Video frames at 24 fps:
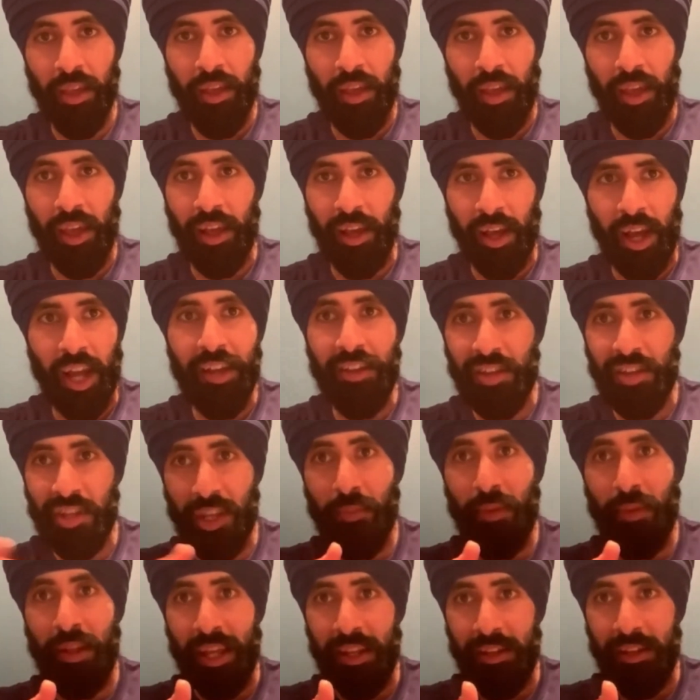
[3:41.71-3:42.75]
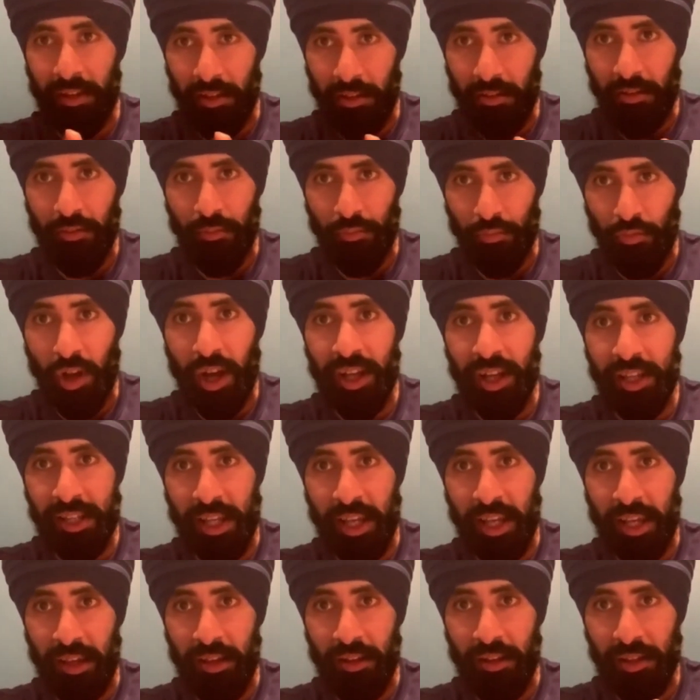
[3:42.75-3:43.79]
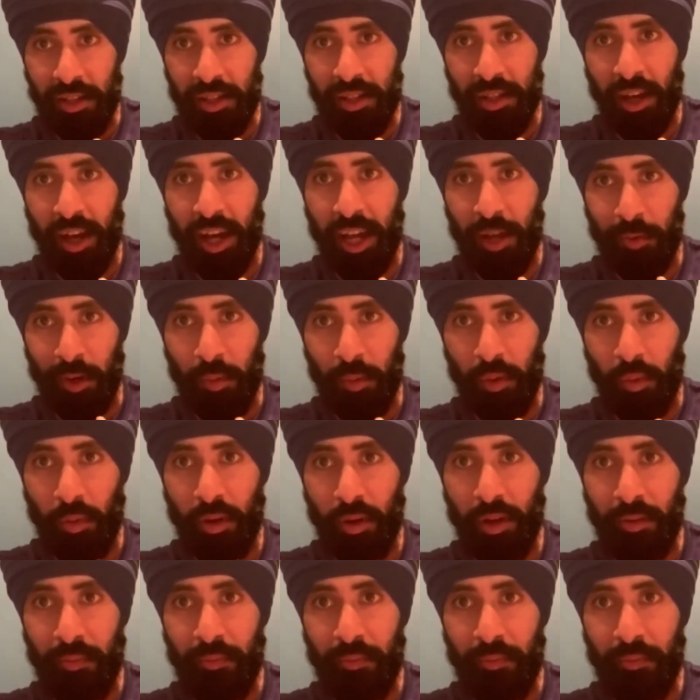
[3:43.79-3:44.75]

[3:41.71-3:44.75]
it kind of stimulated Raze in the sky where we were,